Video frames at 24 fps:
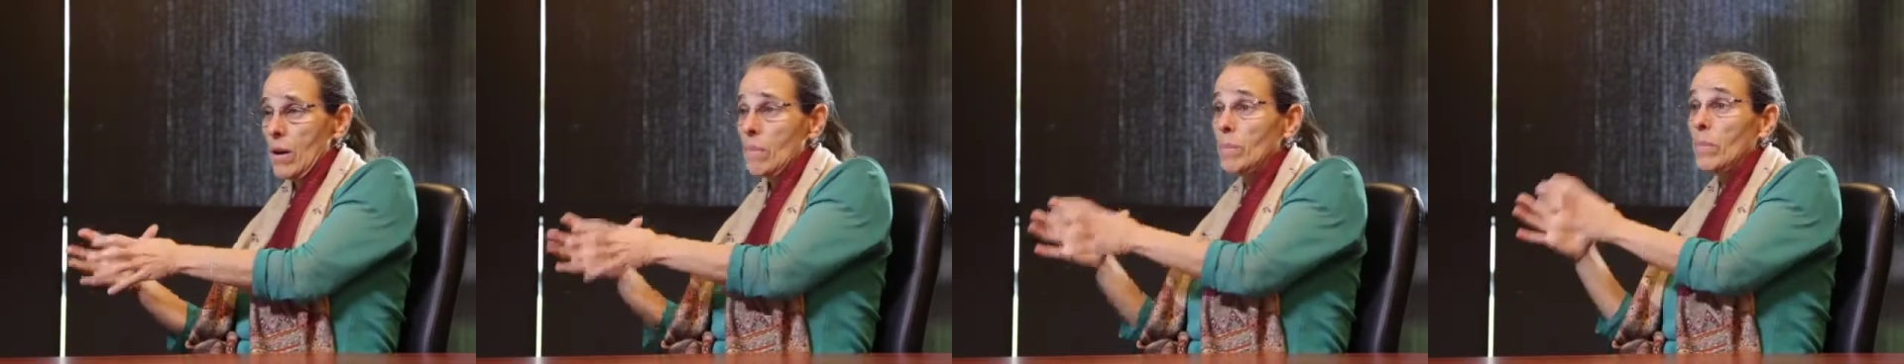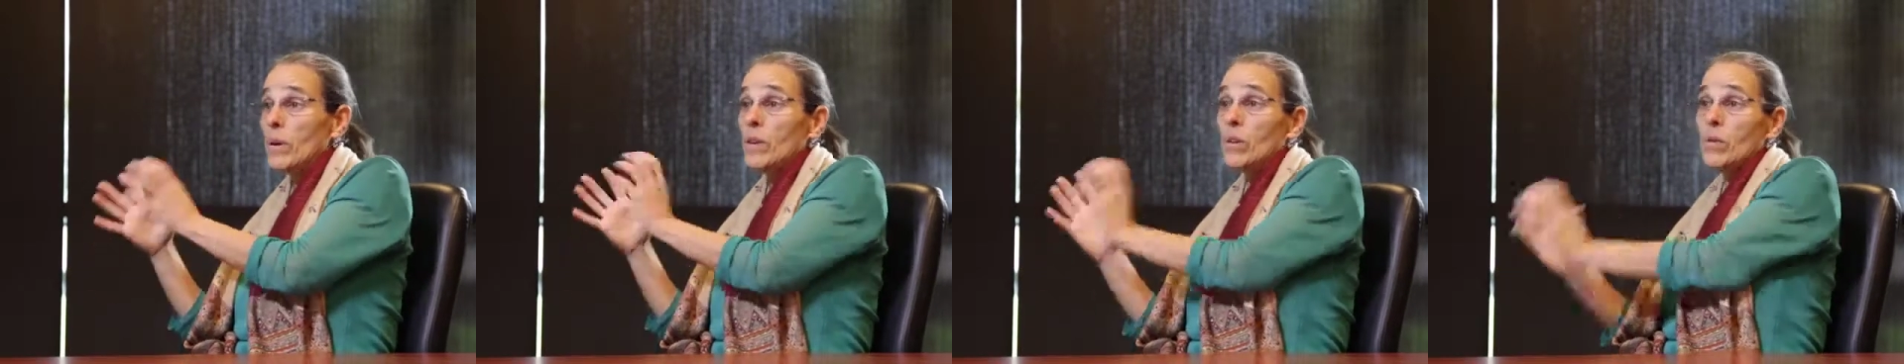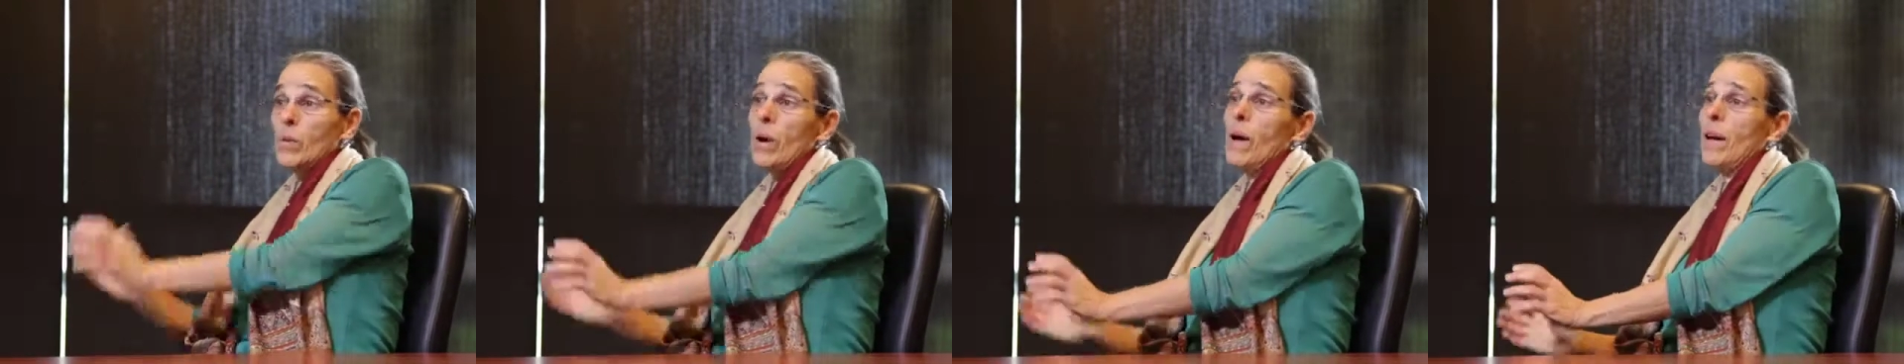
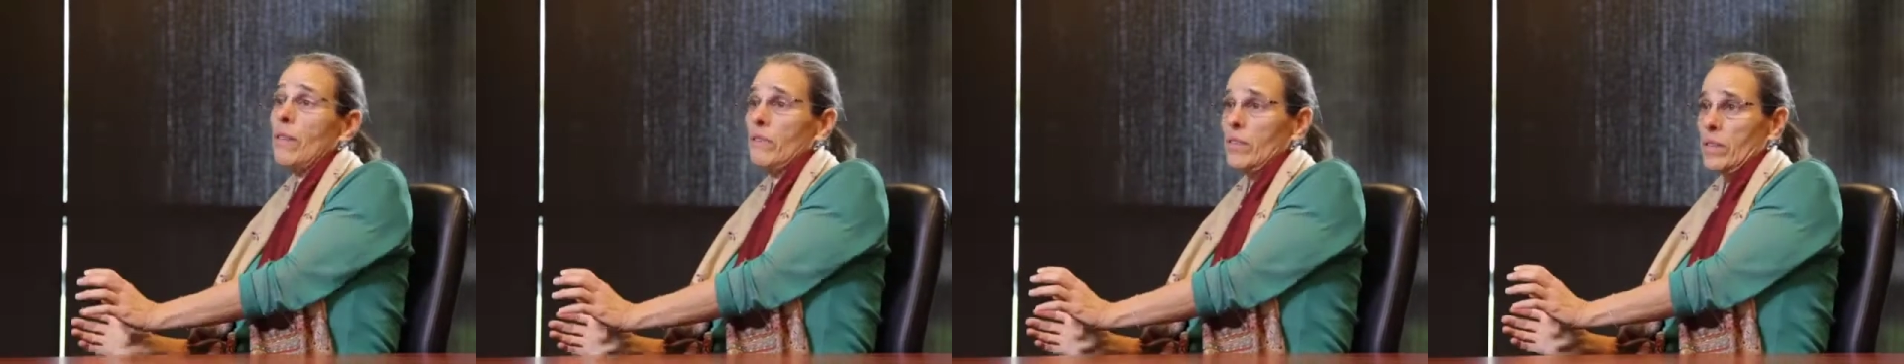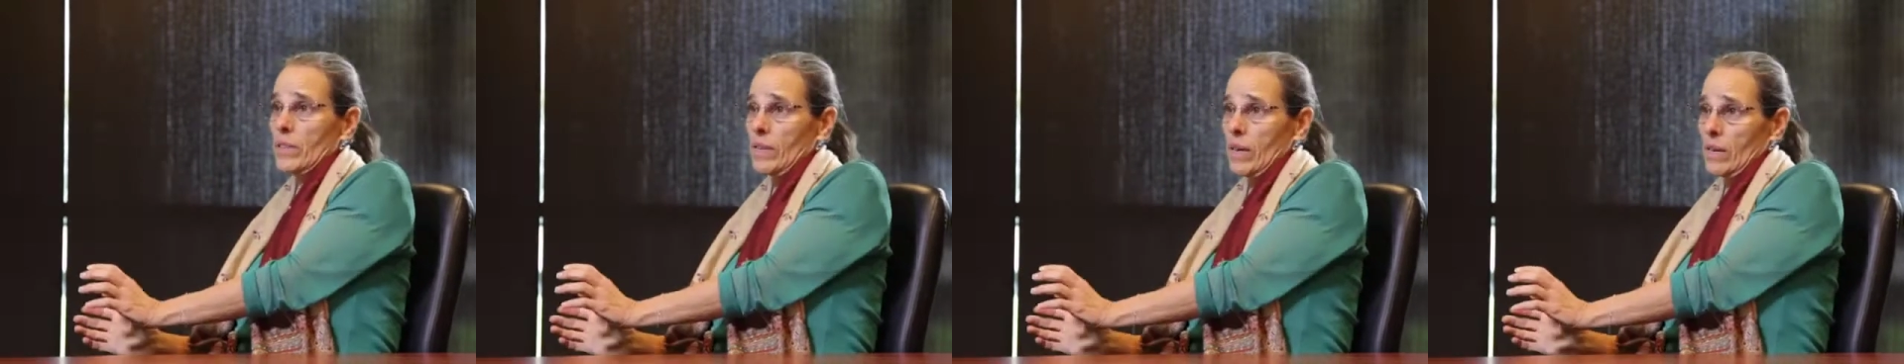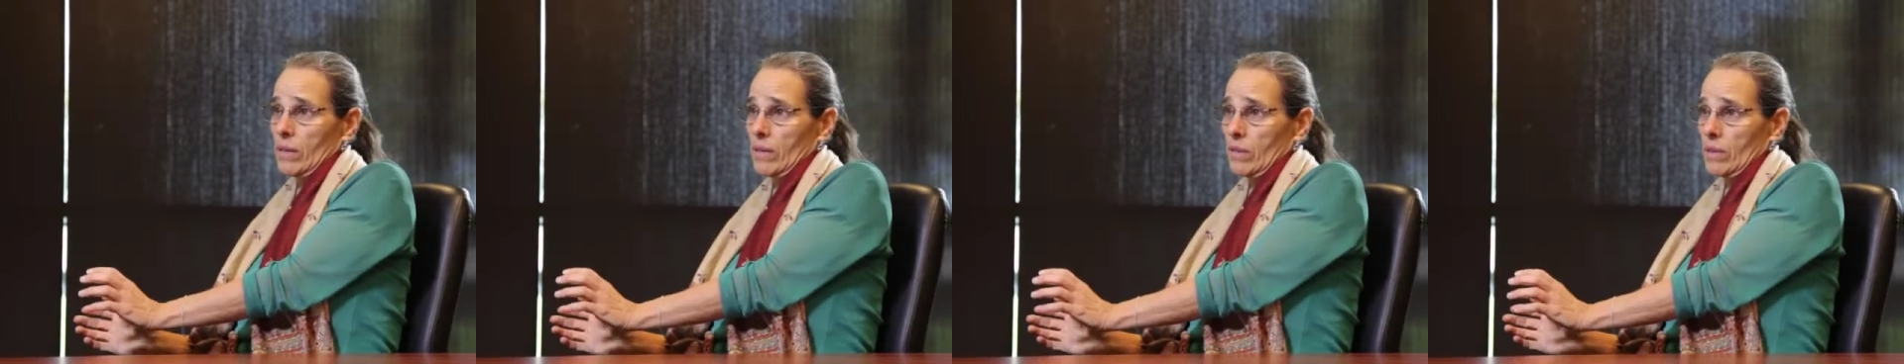but who have
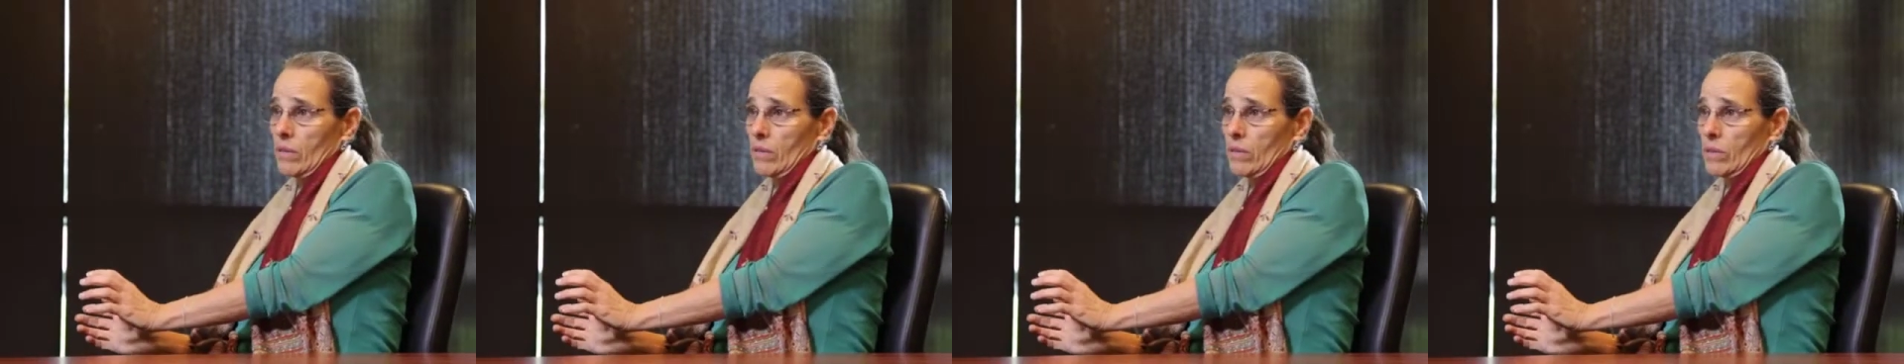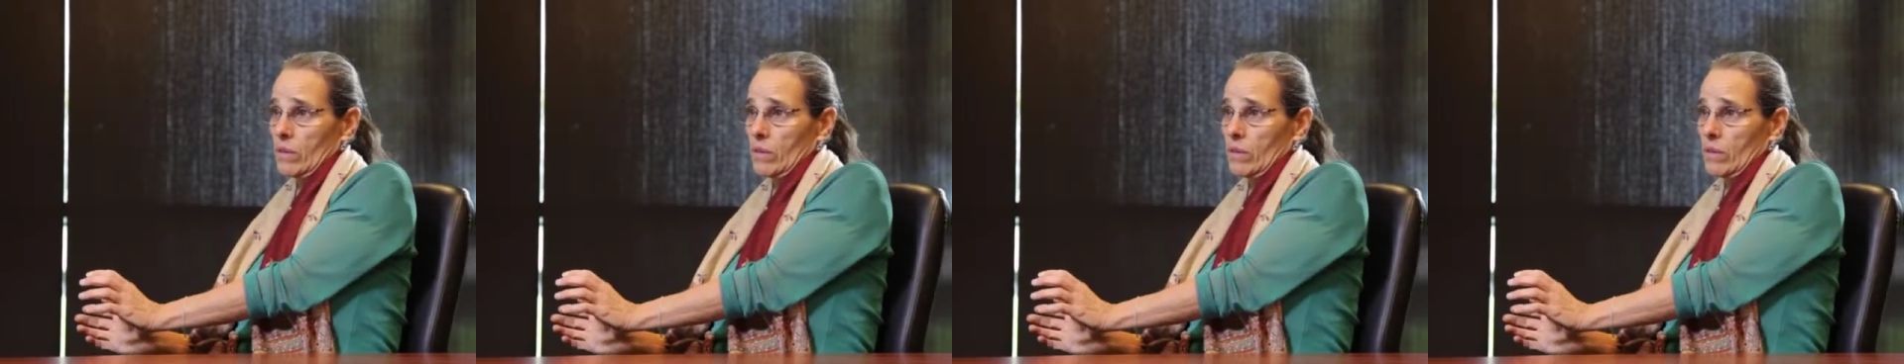the technical